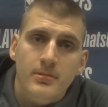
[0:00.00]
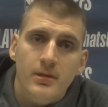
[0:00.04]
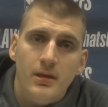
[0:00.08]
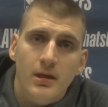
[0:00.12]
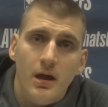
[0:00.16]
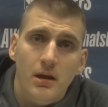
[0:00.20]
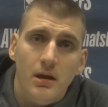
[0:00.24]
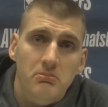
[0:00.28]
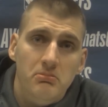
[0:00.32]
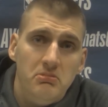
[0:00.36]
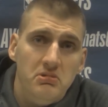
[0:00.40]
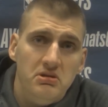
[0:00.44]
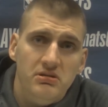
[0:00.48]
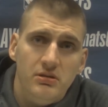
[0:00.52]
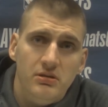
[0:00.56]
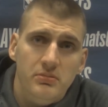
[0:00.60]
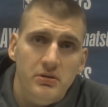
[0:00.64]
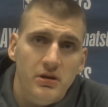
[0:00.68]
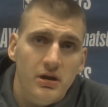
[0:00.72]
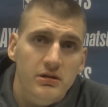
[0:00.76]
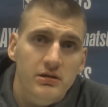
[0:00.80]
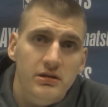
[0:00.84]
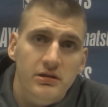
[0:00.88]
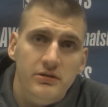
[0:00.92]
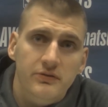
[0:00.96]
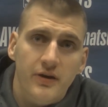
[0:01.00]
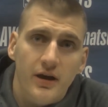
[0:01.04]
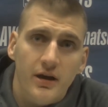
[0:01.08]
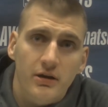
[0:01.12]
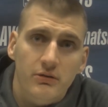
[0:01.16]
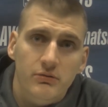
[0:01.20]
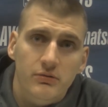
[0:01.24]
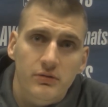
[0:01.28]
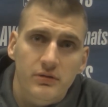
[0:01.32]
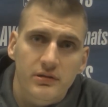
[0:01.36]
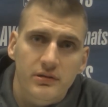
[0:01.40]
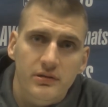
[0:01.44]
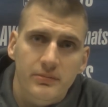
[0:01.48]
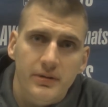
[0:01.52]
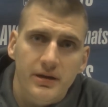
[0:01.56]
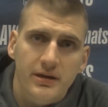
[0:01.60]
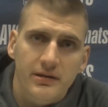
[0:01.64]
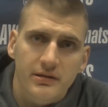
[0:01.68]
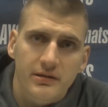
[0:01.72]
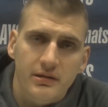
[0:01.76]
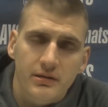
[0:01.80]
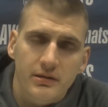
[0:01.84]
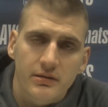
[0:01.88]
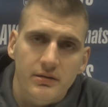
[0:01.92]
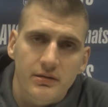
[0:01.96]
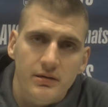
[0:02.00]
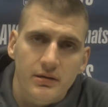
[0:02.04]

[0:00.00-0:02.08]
I mean, to be honest, Facu was amazing.